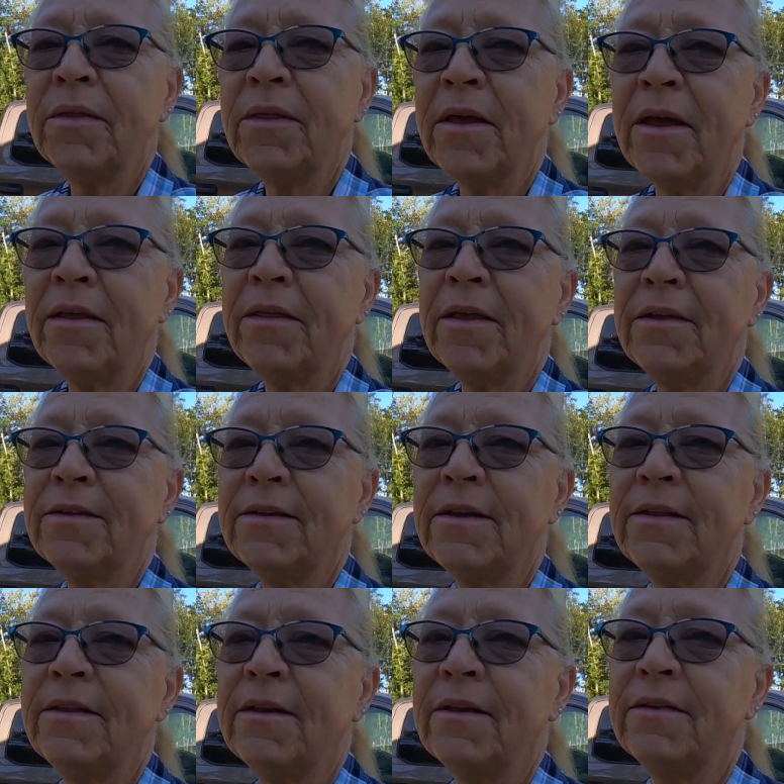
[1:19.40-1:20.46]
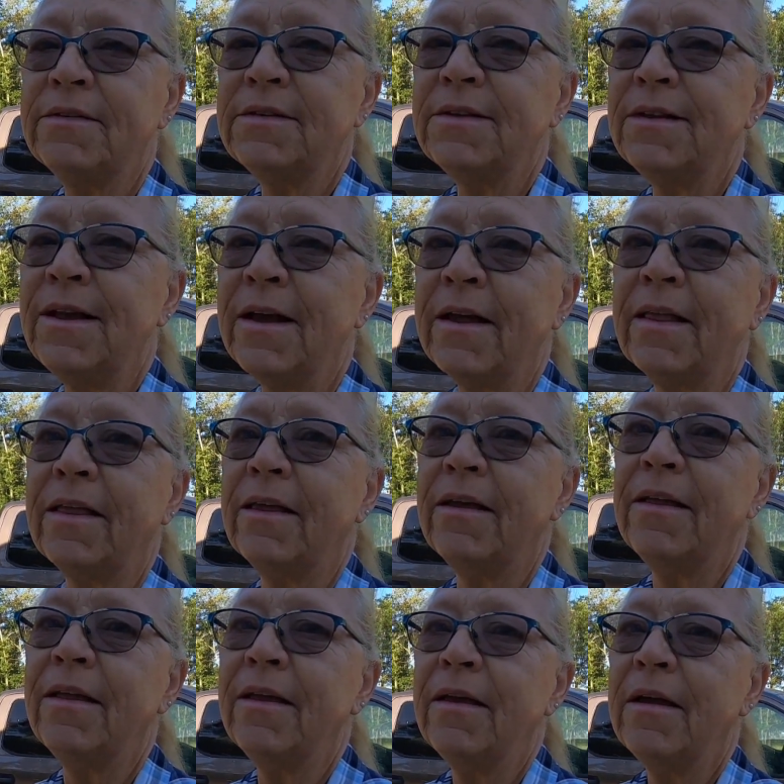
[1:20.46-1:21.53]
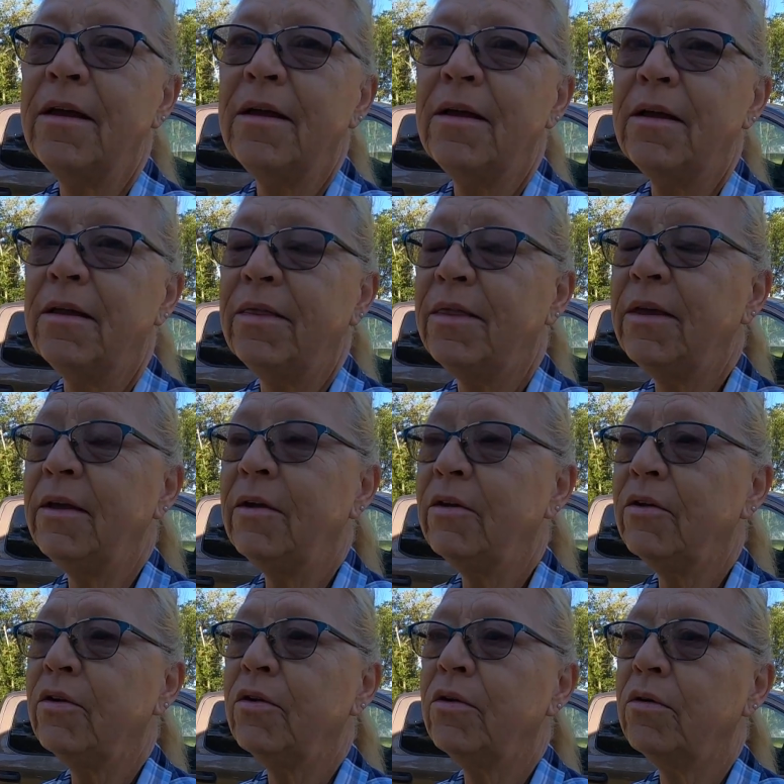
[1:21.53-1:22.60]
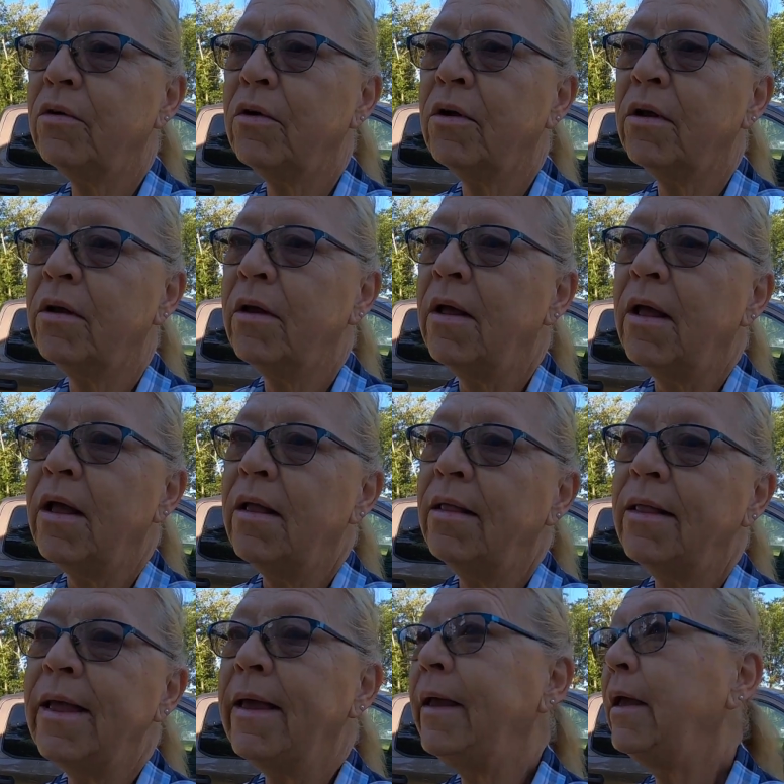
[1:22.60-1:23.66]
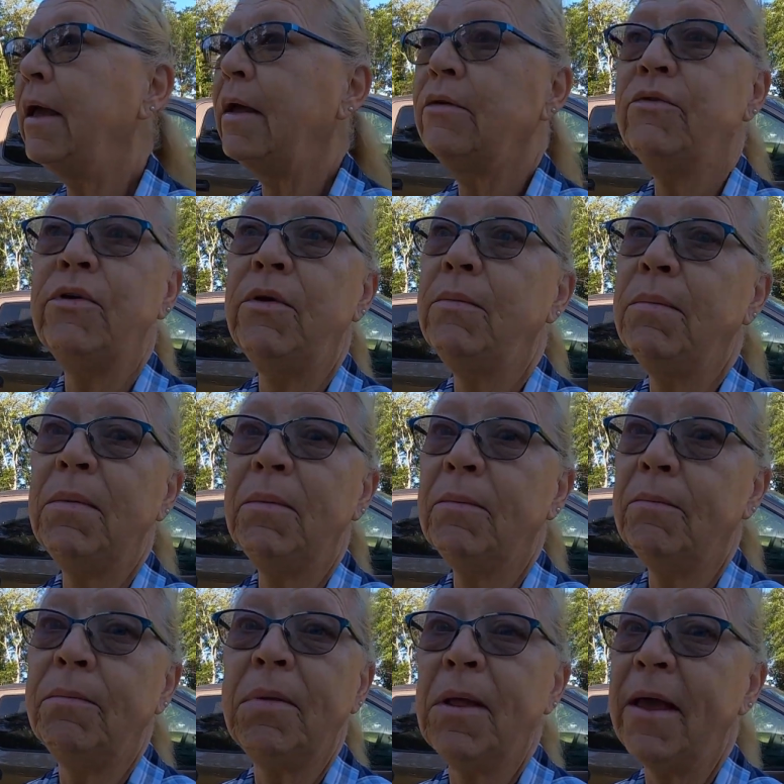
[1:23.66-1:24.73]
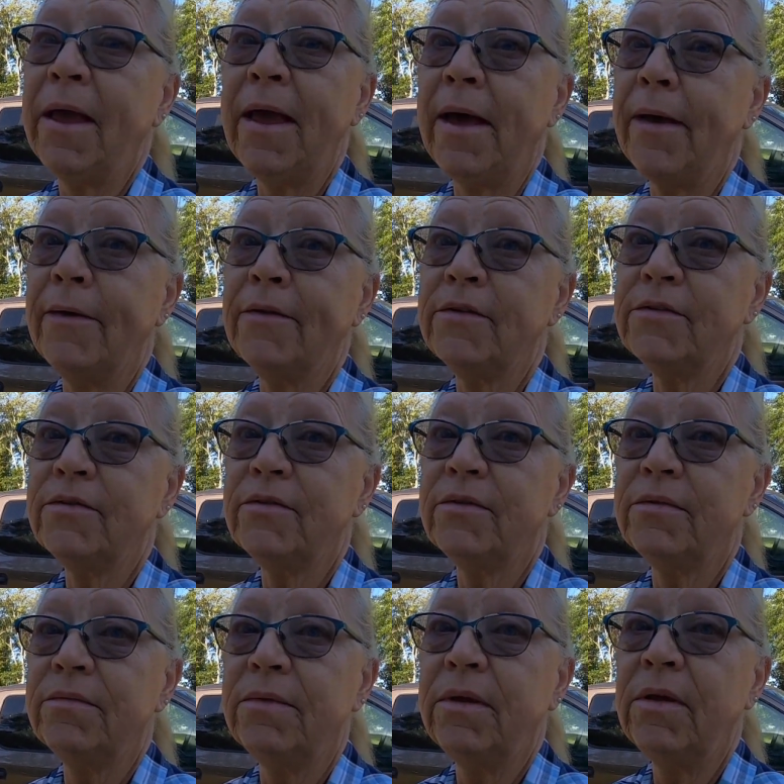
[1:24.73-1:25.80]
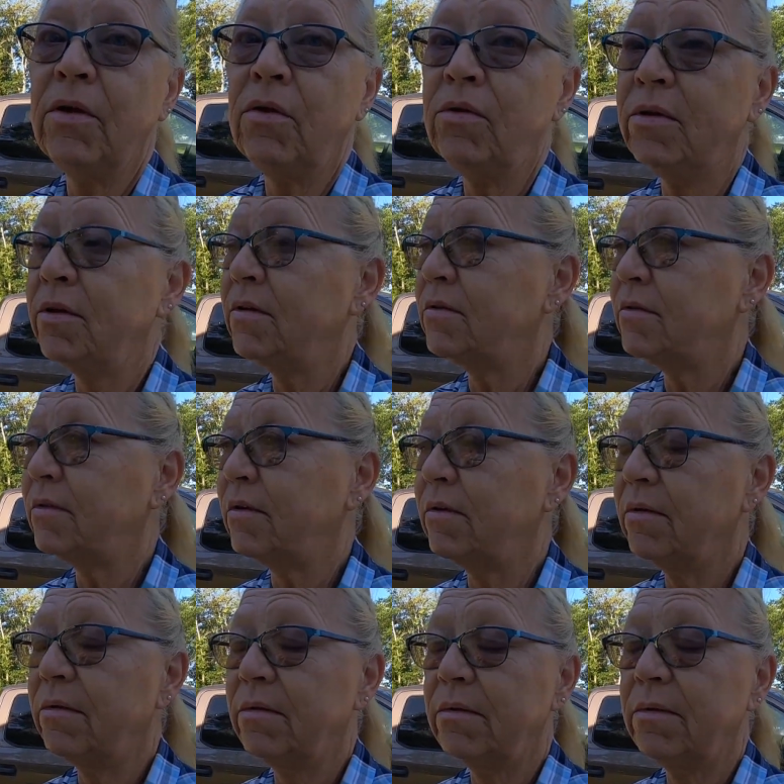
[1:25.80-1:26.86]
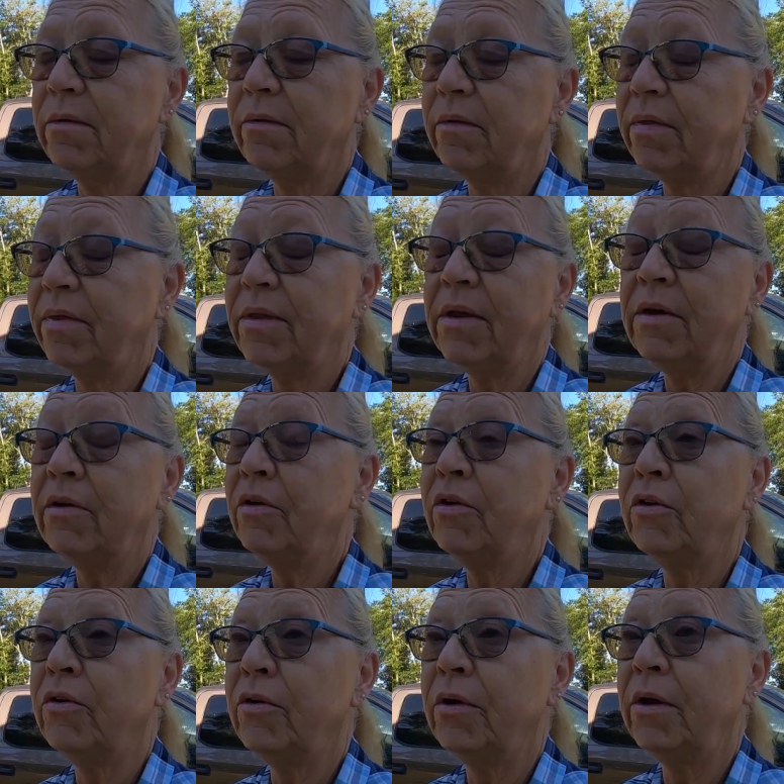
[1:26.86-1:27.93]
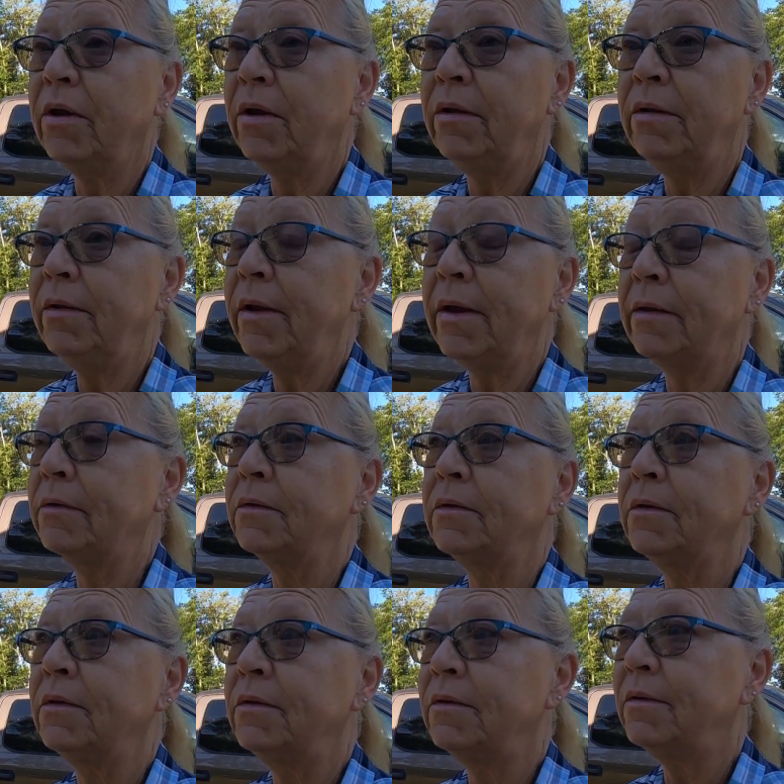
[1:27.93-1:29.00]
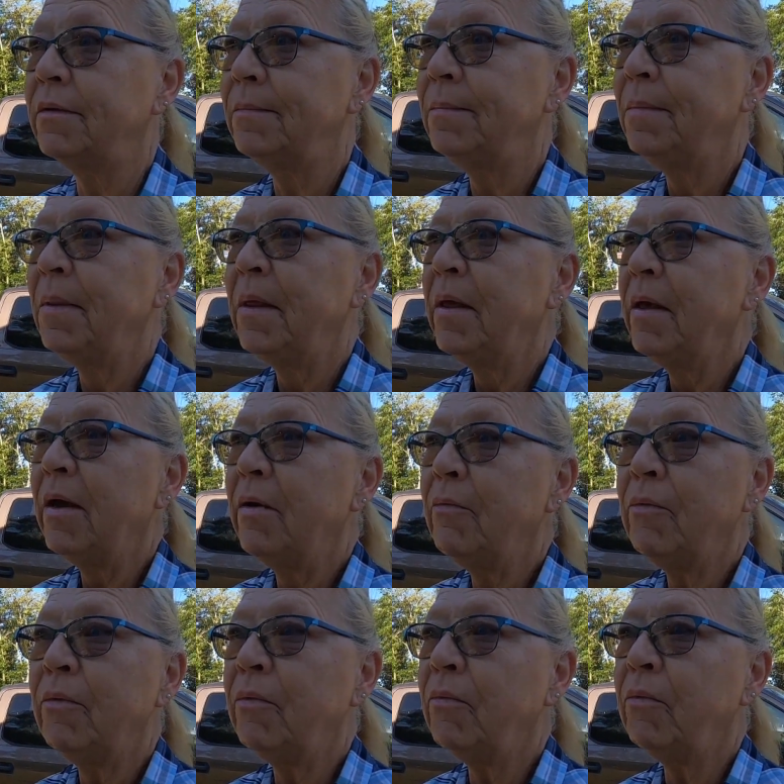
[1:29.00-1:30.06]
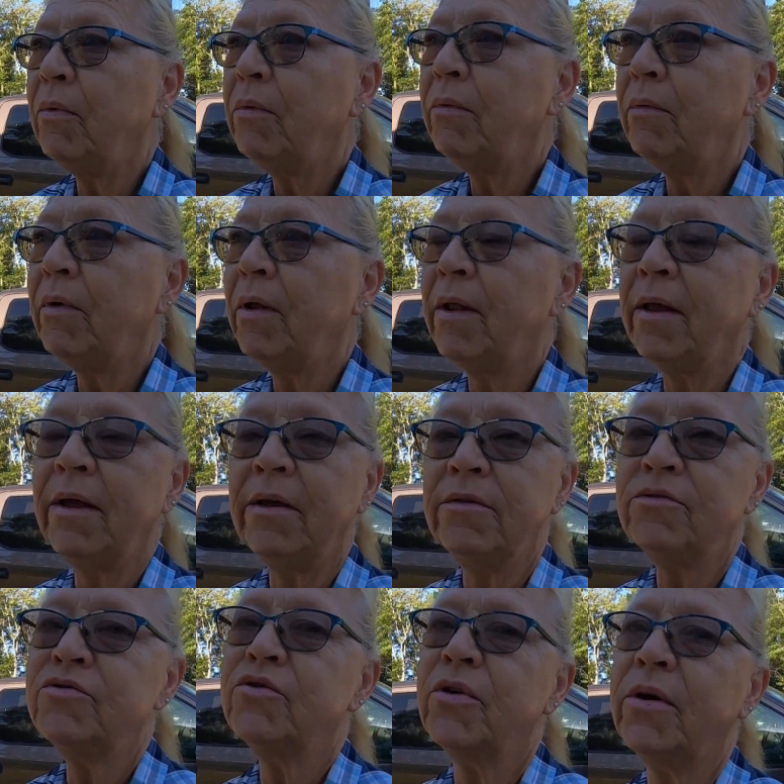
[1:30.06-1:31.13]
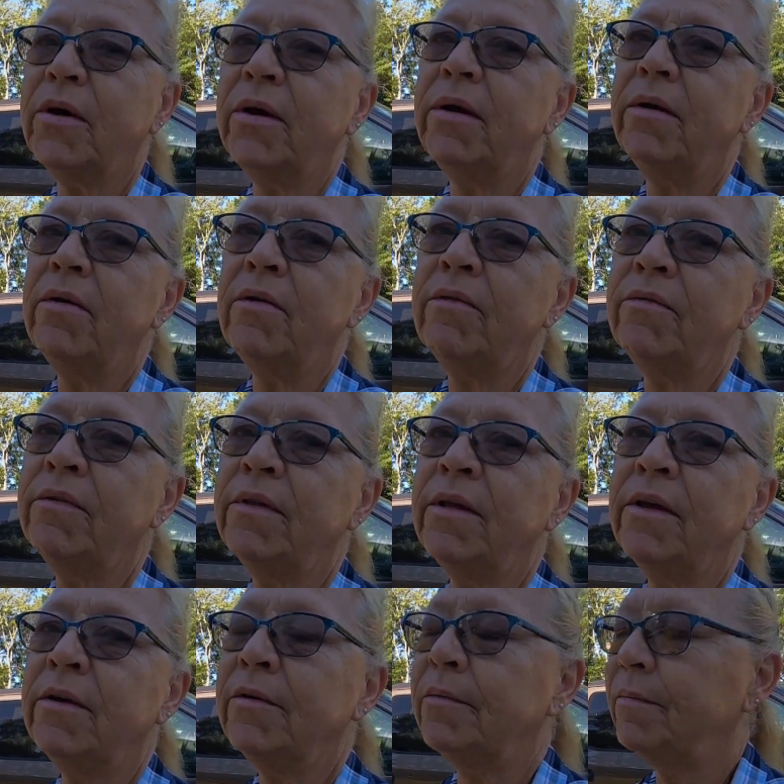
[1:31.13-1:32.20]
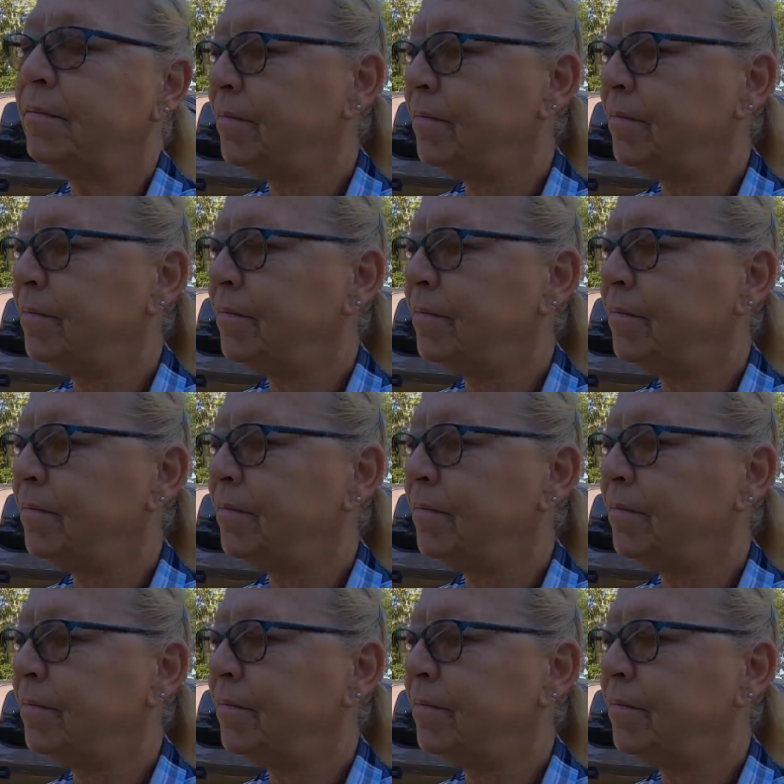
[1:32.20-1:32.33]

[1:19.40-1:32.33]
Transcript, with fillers: like that, that's at the Select Theater or Lake Country Playhouse, the oldest theater in Texas. We really enjoy it over there.